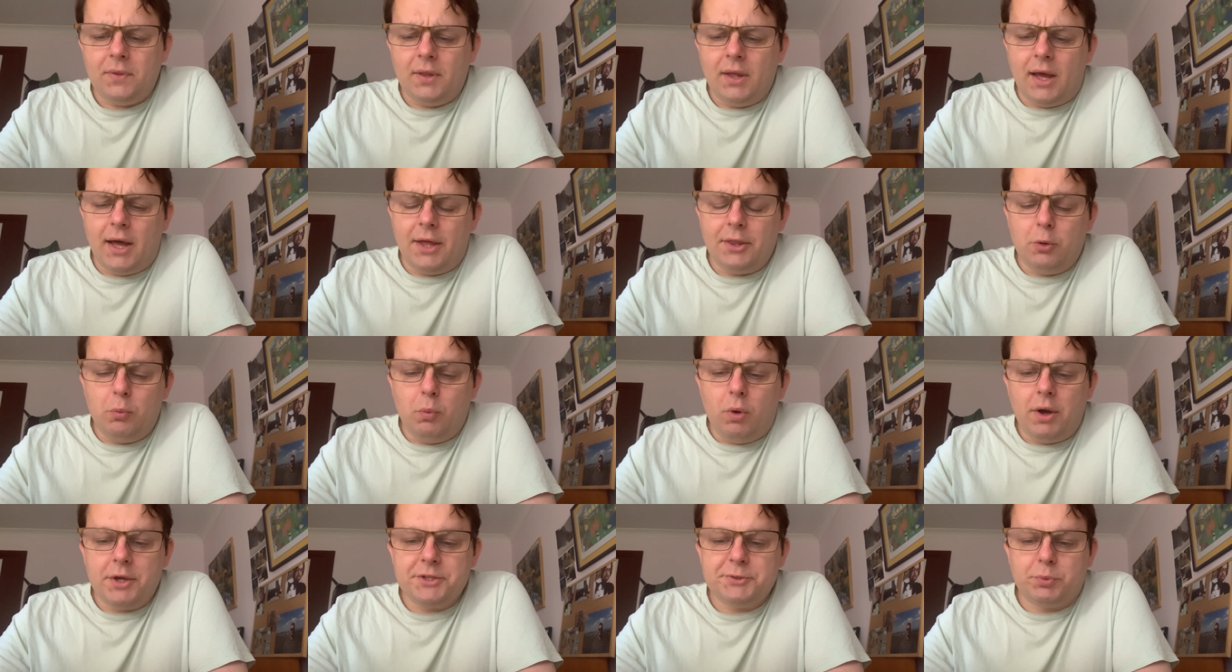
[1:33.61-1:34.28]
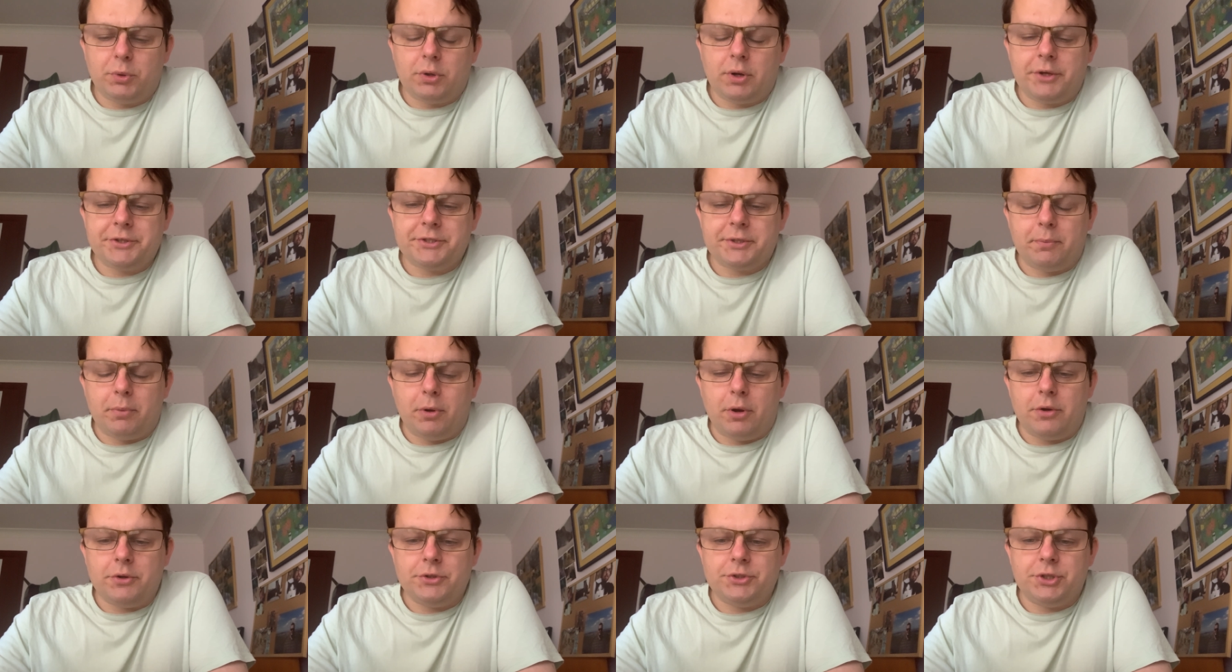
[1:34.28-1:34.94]
Otherwise, what I
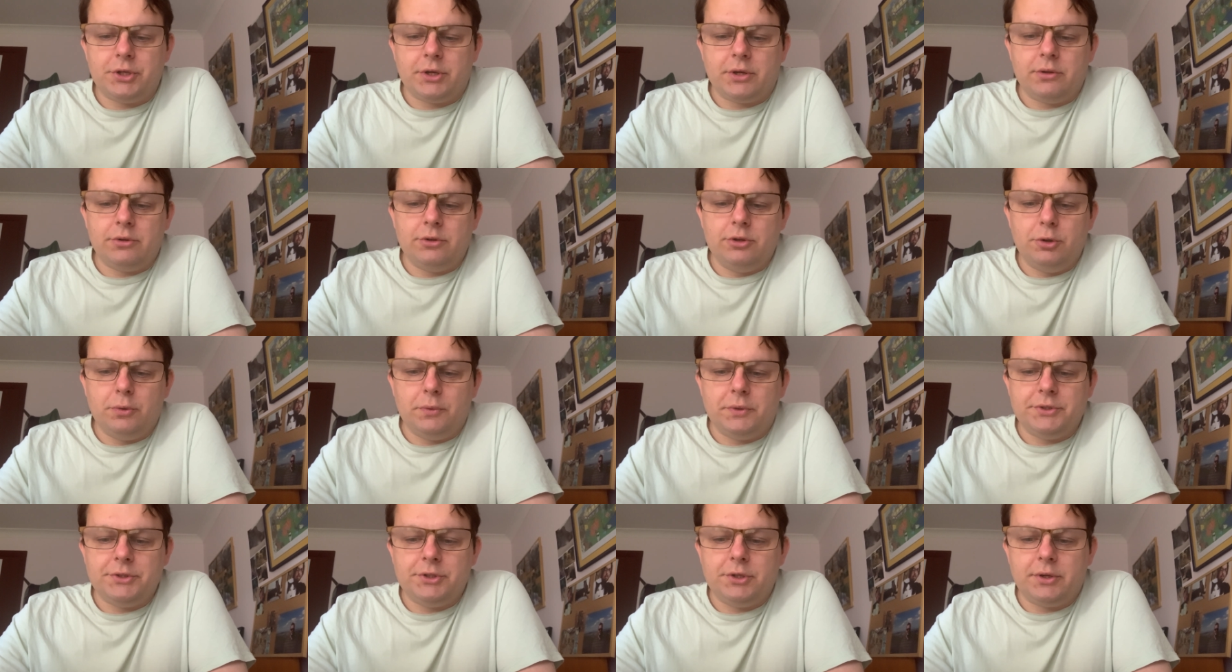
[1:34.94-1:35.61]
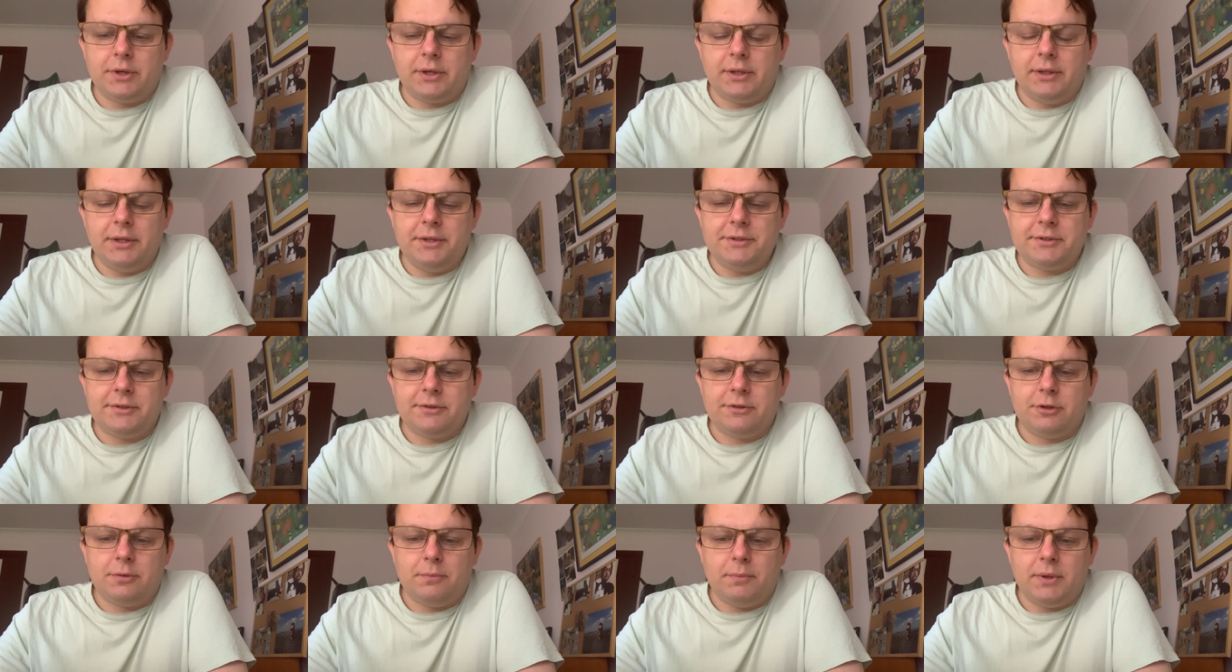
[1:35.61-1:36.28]
suppose you can do is you can
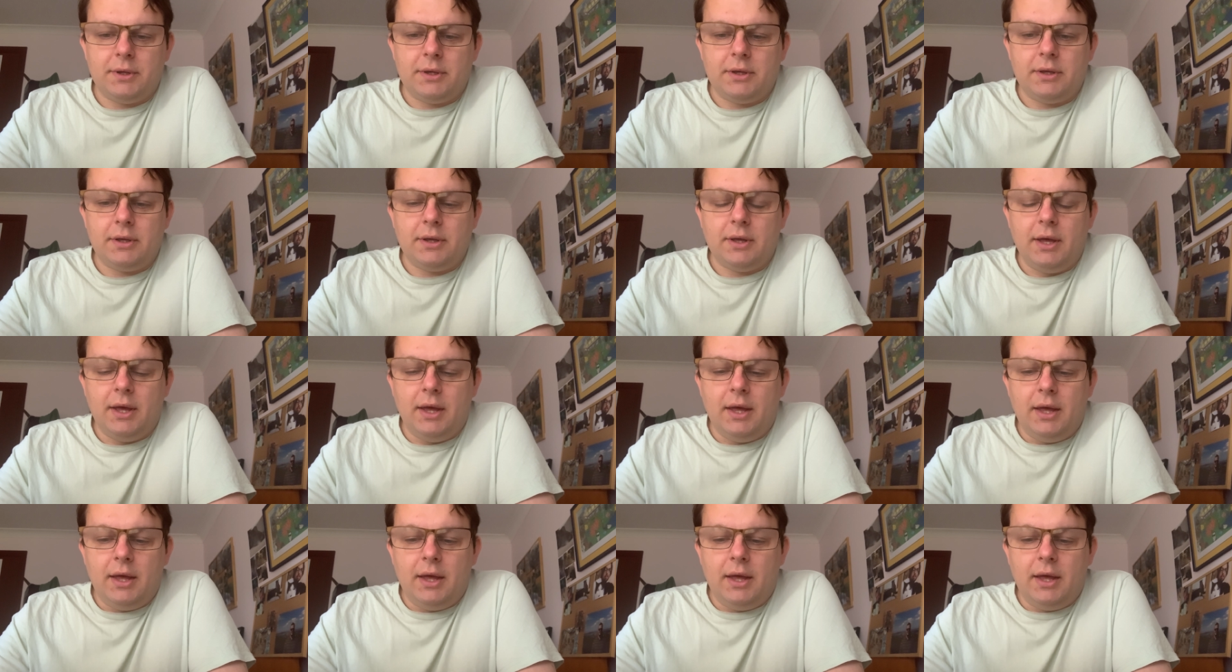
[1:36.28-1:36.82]
listen to me,